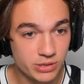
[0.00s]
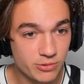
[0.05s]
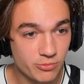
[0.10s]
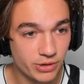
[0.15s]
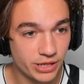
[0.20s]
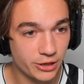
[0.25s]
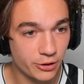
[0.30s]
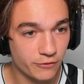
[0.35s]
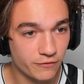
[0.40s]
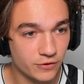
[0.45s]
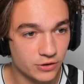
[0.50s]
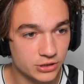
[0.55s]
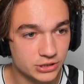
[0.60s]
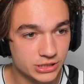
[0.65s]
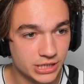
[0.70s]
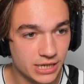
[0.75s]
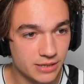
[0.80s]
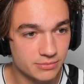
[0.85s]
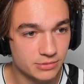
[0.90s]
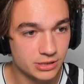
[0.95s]
win our
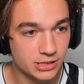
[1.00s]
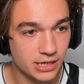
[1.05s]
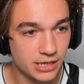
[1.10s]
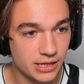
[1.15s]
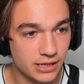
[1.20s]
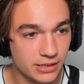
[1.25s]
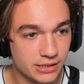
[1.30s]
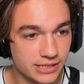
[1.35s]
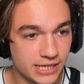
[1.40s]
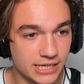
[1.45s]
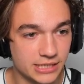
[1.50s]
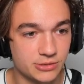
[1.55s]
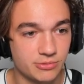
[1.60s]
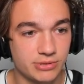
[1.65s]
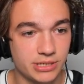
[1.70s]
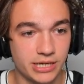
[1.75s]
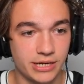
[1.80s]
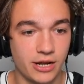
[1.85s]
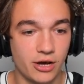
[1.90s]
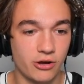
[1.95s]
first game today? Yes,
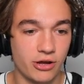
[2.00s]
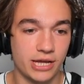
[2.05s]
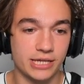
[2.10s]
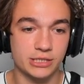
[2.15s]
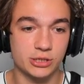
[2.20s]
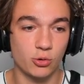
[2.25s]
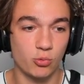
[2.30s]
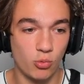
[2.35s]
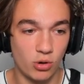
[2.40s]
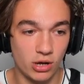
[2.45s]
we did. Okay, so...